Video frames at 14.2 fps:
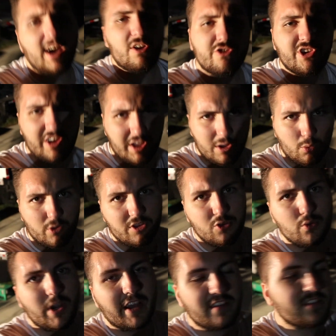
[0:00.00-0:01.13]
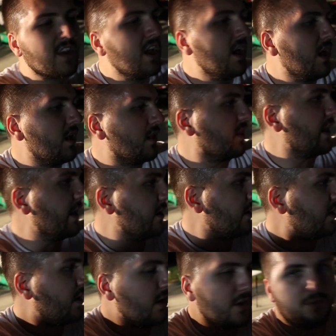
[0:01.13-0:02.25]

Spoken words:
I'll check in with you guys later,